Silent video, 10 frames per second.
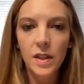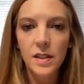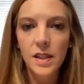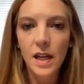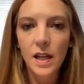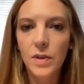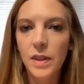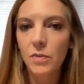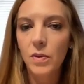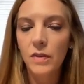study, when
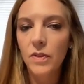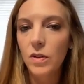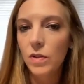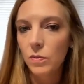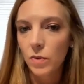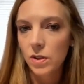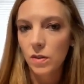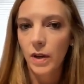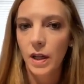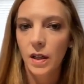they reviewed, and we're
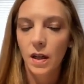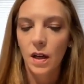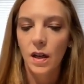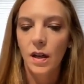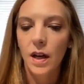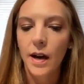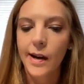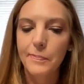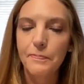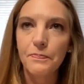still waiting
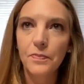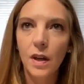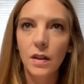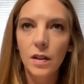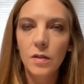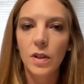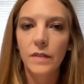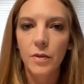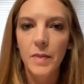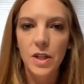on a little more
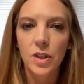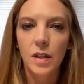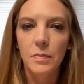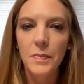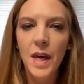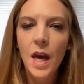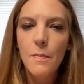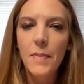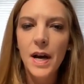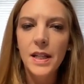information,
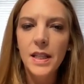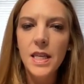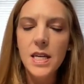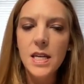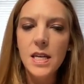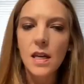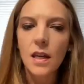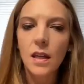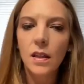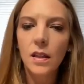but
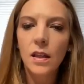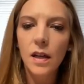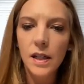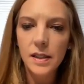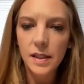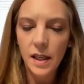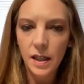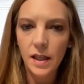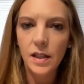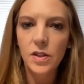the youngest
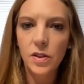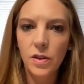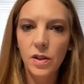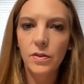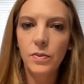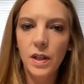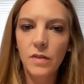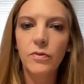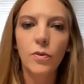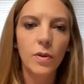kids, the 3 to
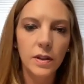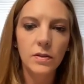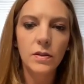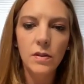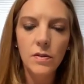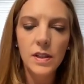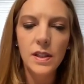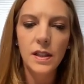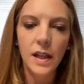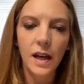4-year-olds,
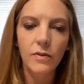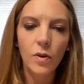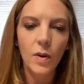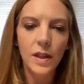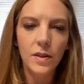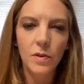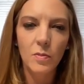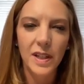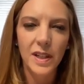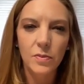didn't have quite the
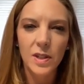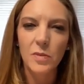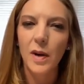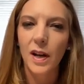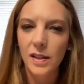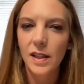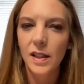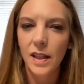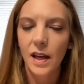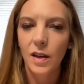robust response
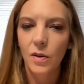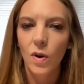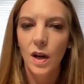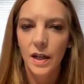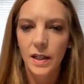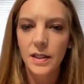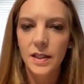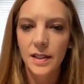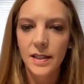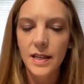that they wanted
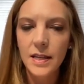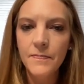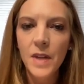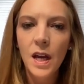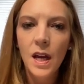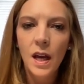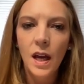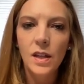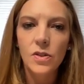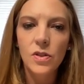to see.
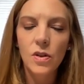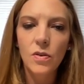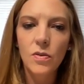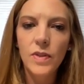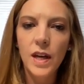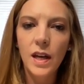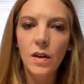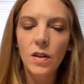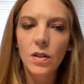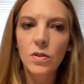And so
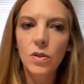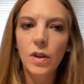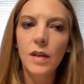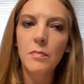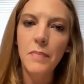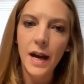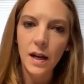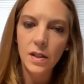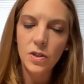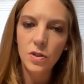they took it
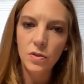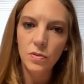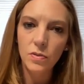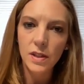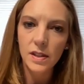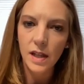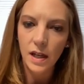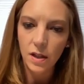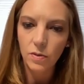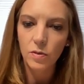back to the
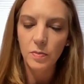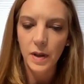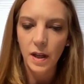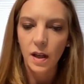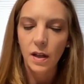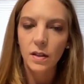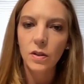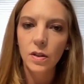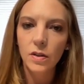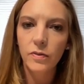study group and
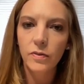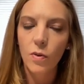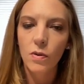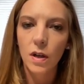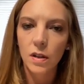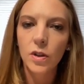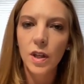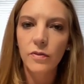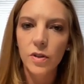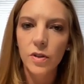
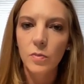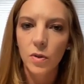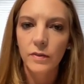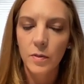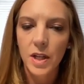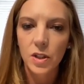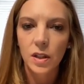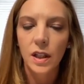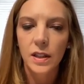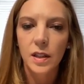looking for some more information,
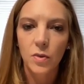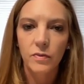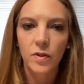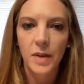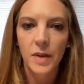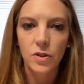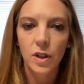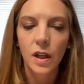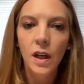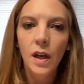collecting more information.